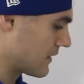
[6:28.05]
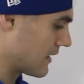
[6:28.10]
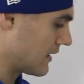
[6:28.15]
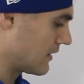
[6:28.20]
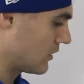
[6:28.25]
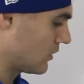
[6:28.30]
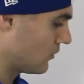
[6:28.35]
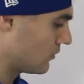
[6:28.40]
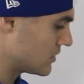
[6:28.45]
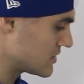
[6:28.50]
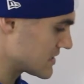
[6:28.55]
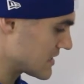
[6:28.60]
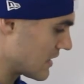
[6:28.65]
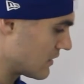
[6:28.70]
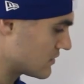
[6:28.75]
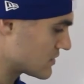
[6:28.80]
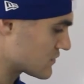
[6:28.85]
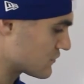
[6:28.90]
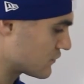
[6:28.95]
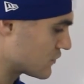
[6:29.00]
And notice how
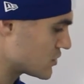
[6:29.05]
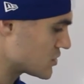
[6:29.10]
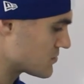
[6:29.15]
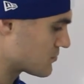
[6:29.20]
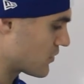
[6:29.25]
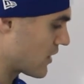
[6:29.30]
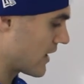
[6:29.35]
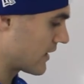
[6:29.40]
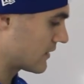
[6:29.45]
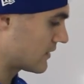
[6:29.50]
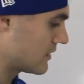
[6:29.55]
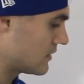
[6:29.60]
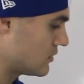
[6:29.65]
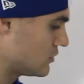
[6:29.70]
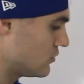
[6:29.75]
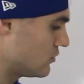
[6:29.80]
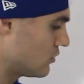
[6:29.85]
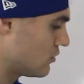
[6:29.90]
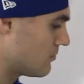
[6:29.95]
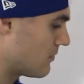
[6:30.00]
this first bracket,
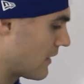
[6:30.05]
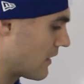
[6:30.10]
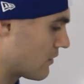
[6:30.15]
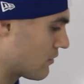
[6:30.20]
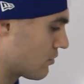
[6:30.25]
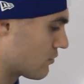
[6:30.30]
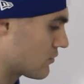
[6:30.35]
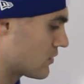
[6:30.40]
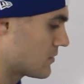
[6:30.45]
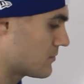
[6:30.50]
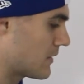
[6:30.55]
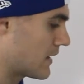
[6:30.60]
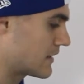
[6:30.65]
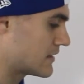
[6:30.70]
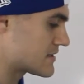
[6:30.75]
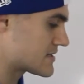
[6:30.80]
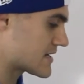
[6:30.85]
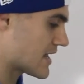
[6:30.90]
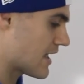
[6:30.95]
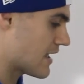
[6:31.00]
u to the power 3
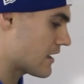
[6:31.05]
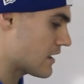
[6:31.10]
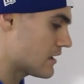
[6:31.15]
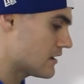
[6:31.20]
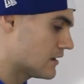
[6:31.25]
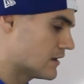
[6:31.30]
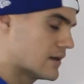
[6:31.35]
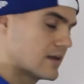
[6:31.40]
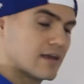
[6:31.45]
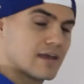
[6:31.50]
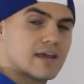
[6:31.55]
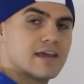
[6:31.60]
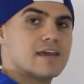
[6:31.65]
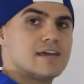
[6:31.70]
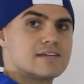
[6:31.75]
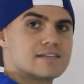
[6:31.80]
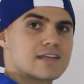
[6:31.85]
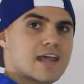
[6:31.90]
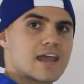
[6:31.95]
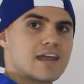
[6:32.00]
minus 8
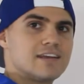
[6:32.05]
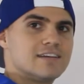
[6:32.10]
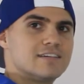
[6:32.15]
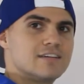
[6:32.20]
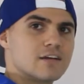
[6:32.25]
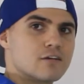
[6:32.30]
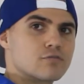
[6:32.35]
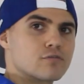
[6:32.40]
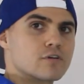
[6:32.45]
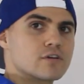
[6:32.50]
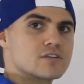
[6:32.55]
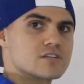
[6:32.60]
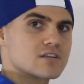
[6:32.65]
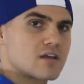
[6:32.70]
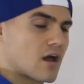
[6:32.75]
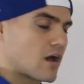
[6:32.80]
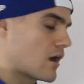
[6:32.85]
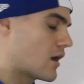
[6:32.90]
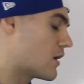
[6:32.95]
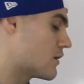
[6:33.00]
is a difference
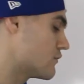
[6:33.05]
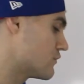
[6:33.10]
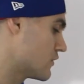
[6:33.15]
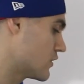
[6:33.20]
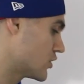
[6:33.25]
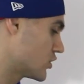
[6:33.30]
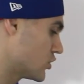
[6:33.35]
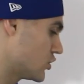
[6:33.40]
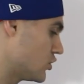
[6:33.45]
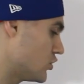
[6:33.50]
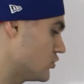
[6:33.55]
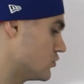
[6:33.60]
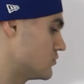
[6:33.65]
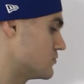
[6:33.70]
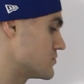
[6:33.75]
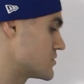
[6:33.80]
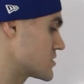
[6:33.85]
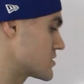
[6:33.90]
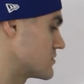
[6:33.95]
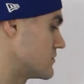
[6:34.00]
of
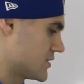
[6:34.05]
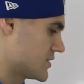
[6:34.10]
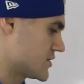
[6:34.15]
cubes.